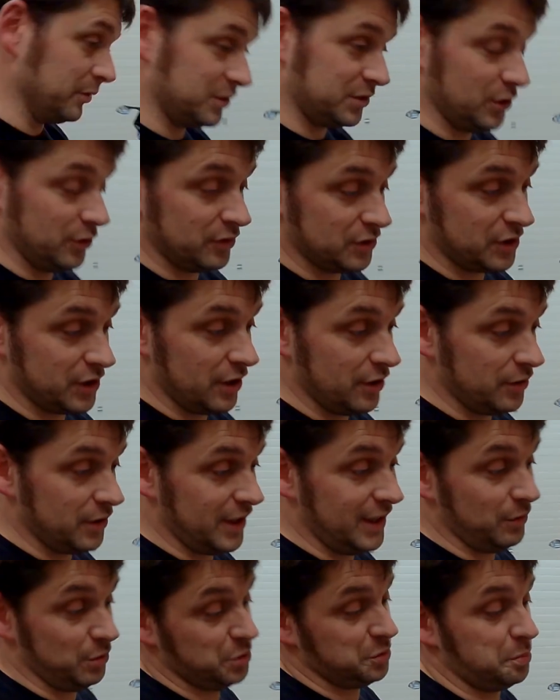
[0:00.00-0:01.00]
to Silverstone.
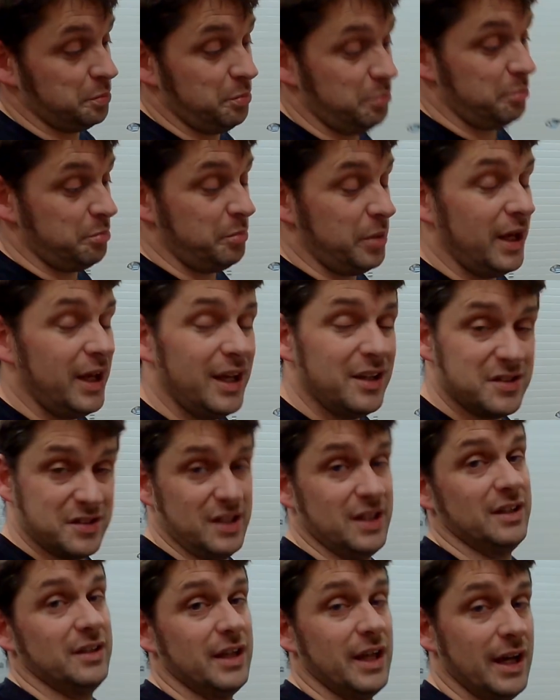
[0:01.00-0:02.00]
It was
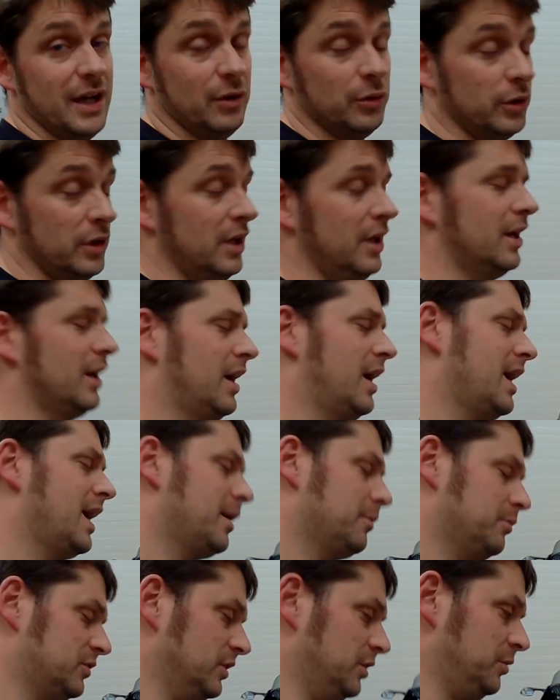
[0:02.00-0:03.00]
pissing down,
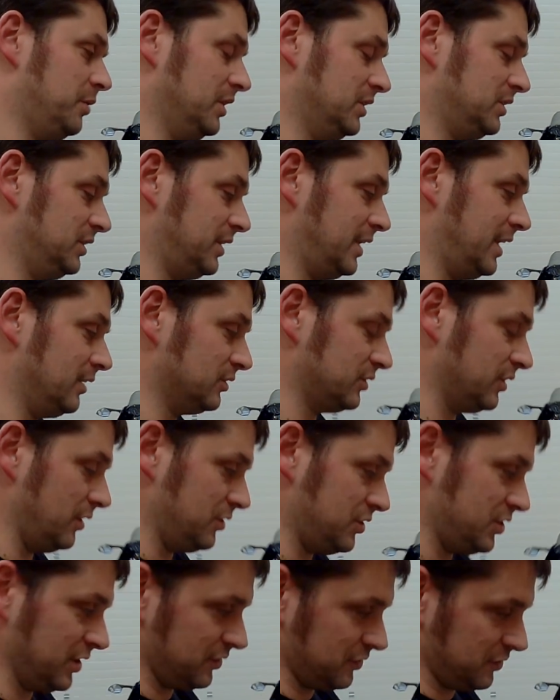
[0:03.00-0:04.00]
absolutely pissing down, so the
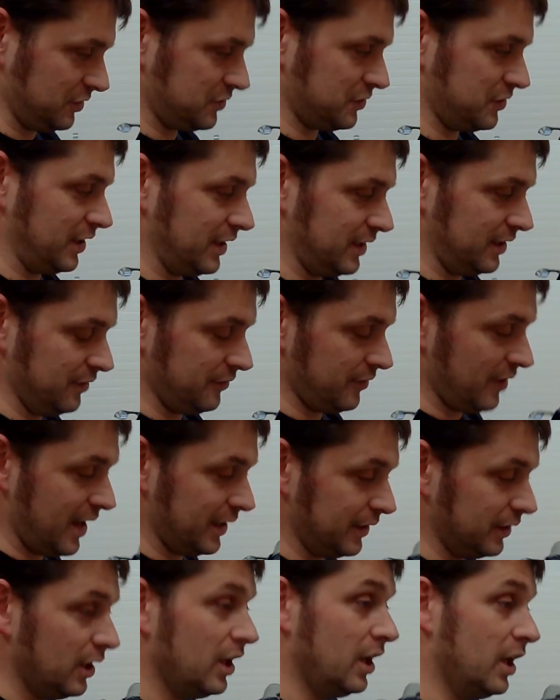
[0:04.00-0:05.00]
Gixxer stayed in the
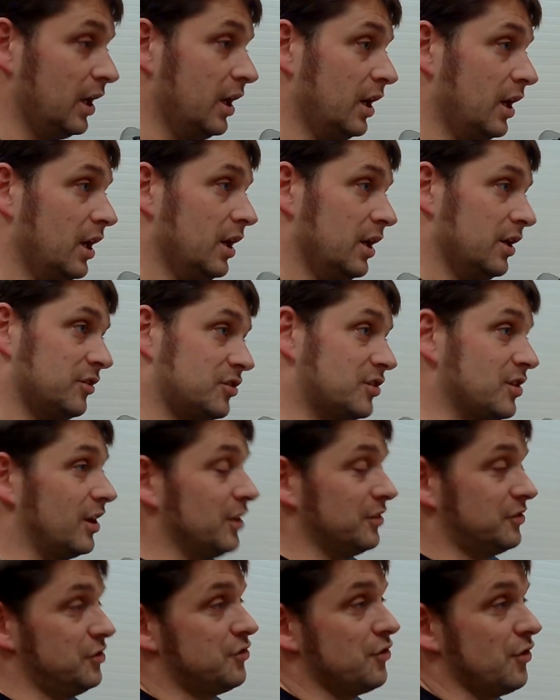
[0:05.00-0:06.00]
van.
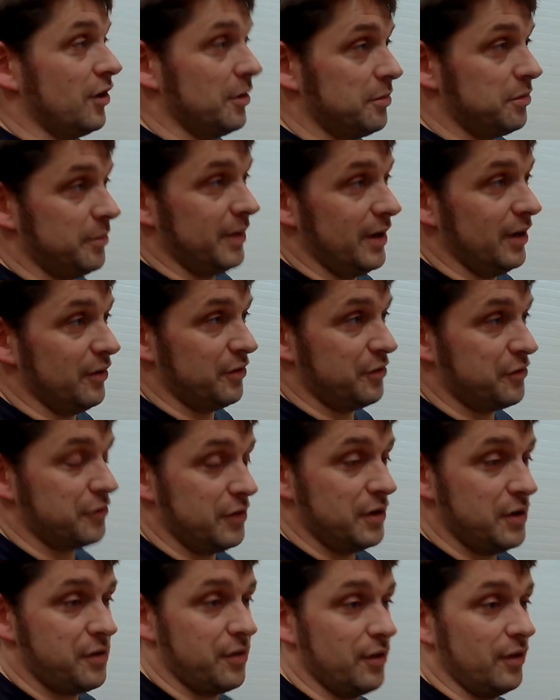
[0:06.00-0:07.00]
Started to dry up about
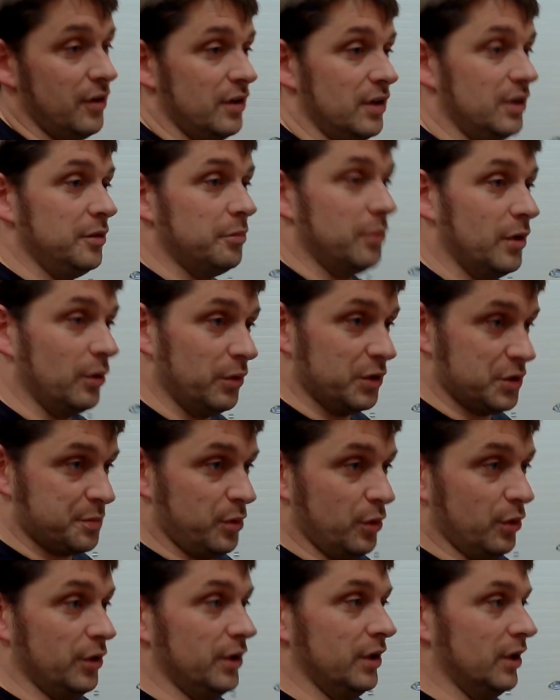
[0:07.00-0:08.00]
3:30, by which
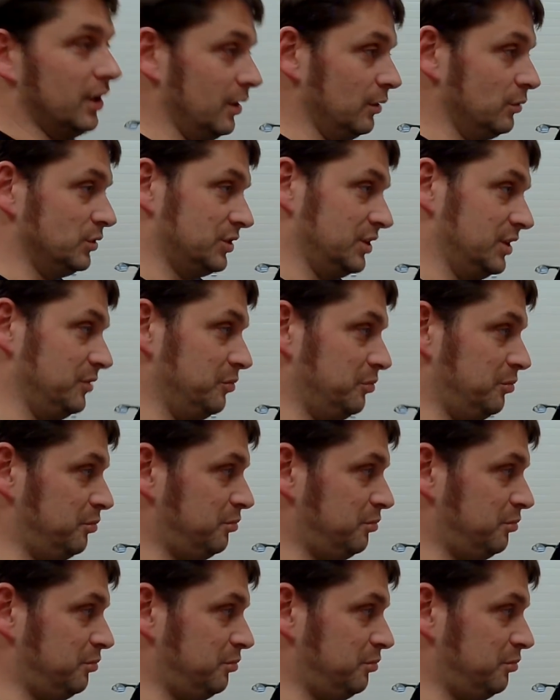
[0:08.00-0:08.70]
point I was in